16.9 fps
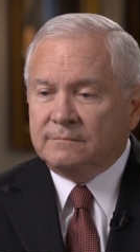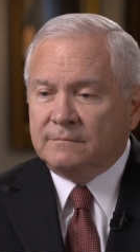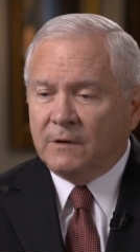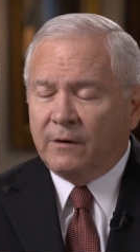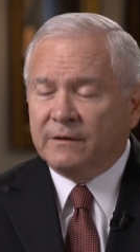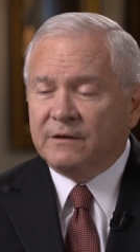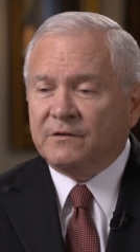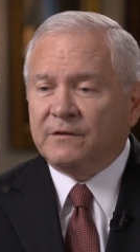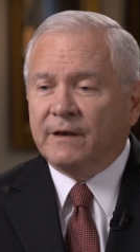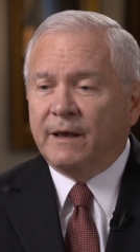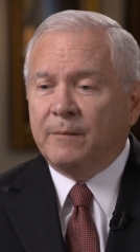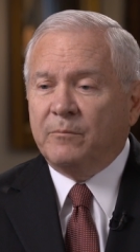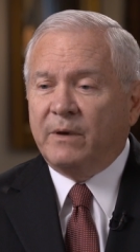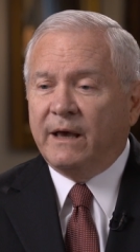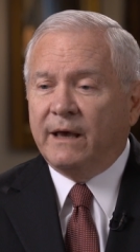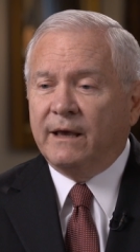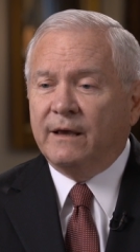on the same
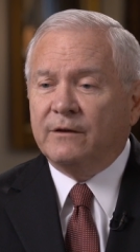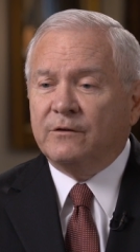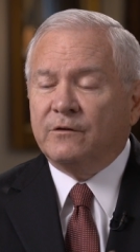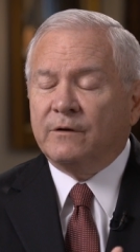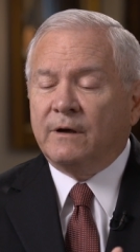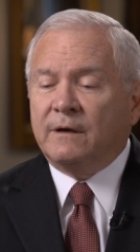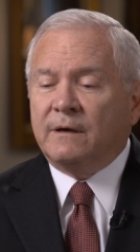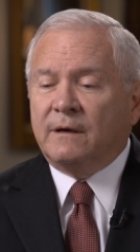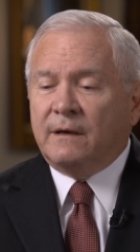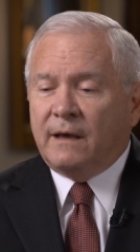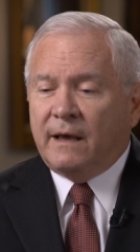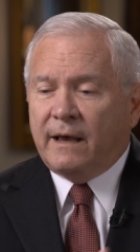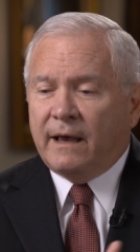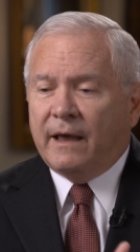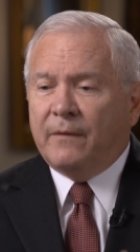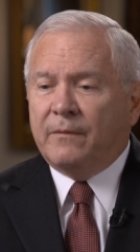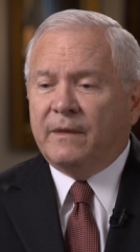page,
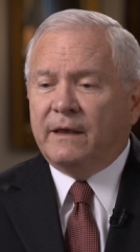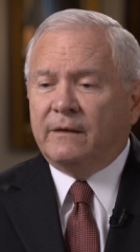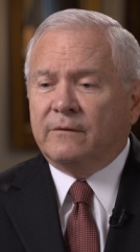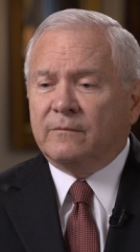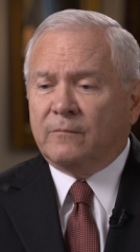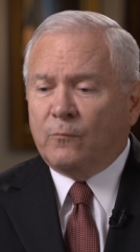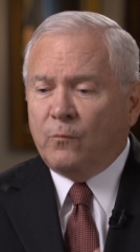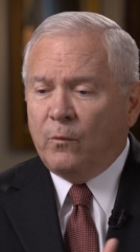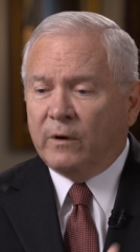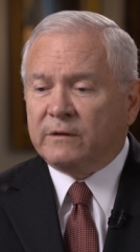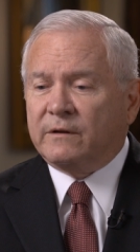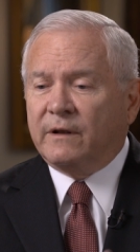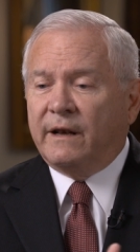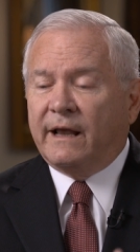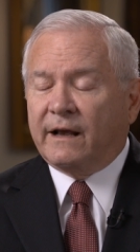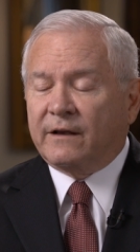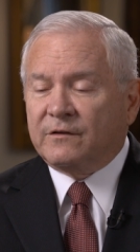and then what the
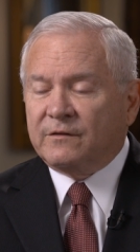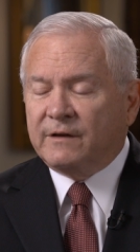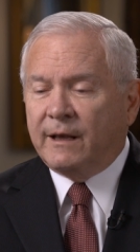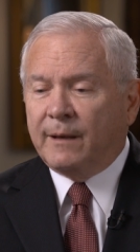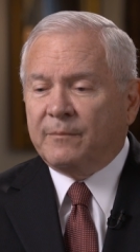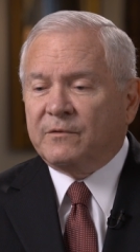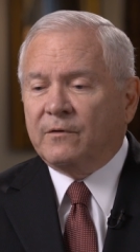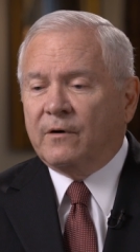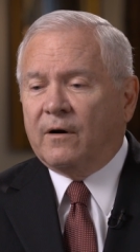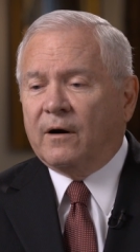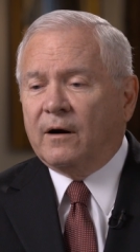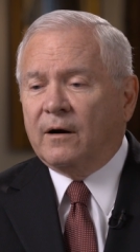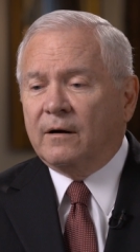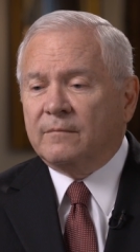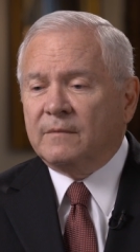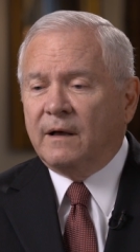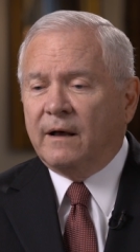next steps
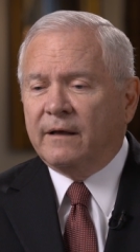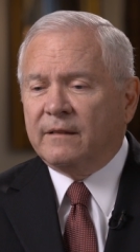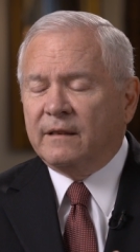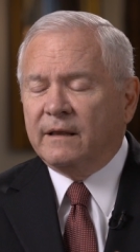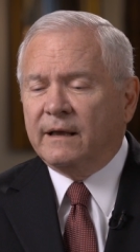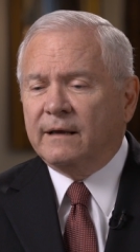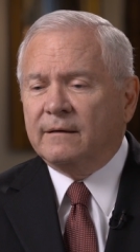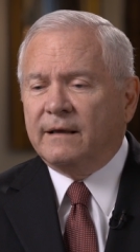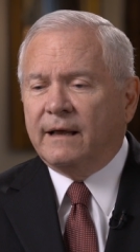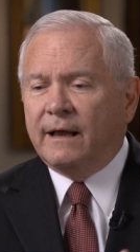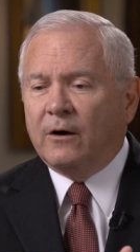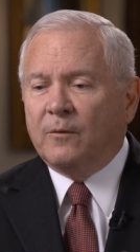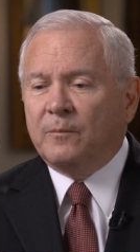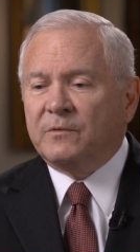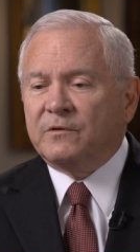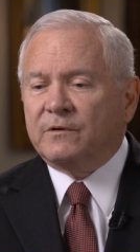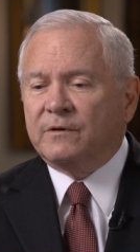are, I think
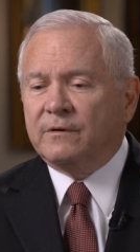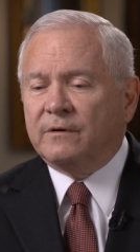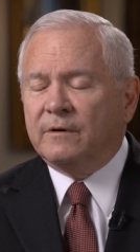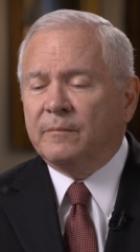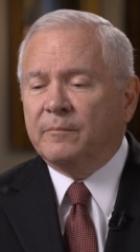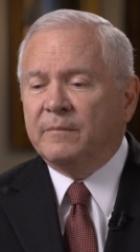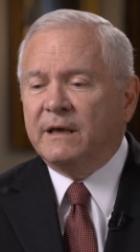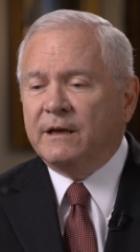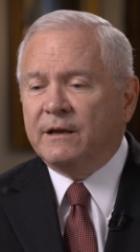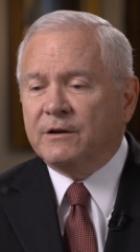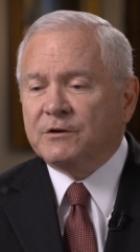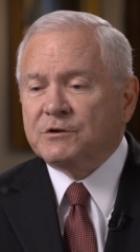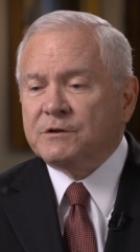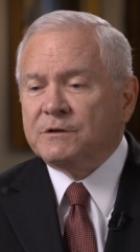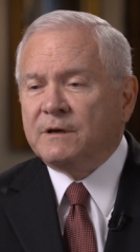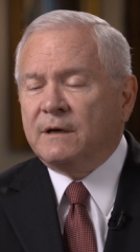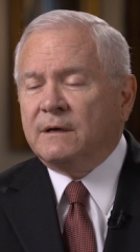helps to
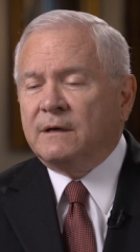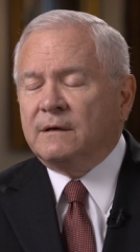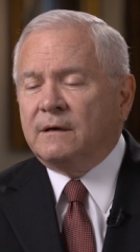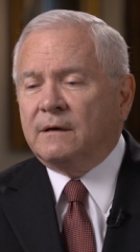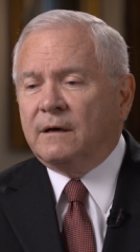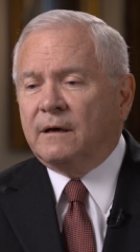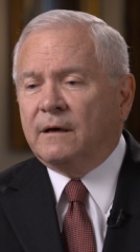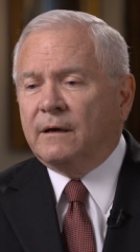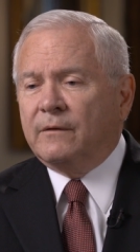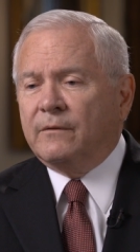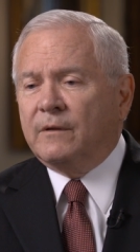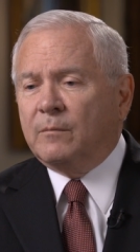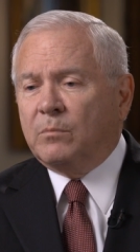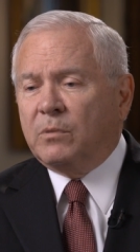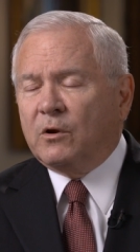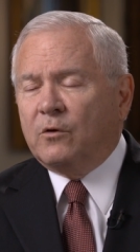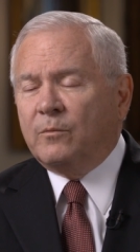diminish Uh, the
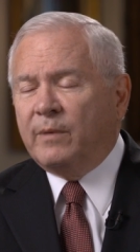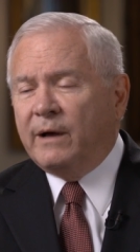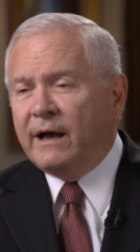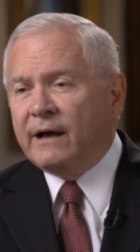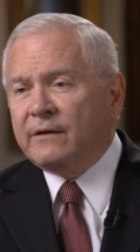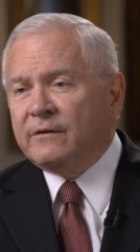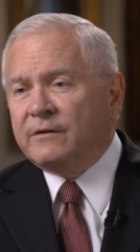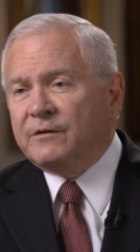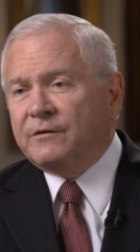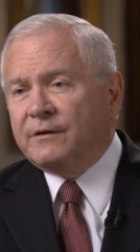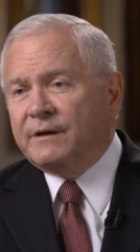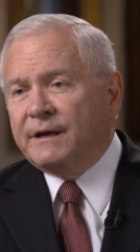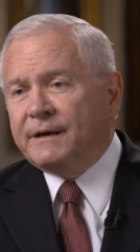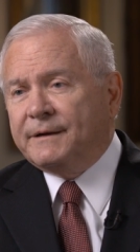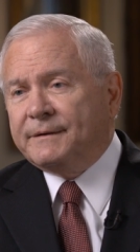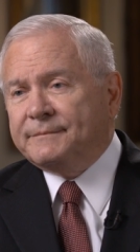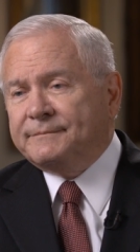blowback that you
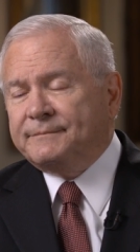get.